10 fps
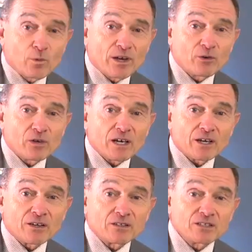Wayne
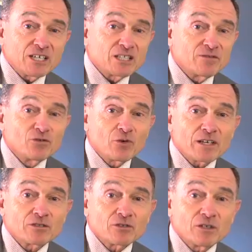O'Connor, Executive
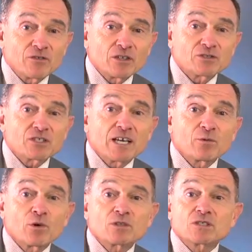Director of
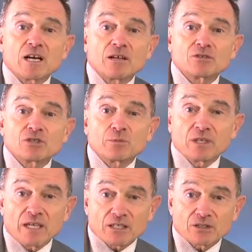Hillside Work Scholarship
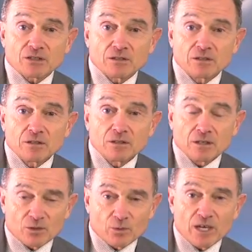Connection,
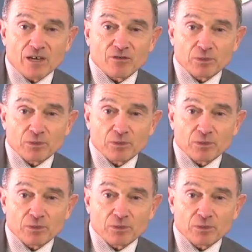and we have a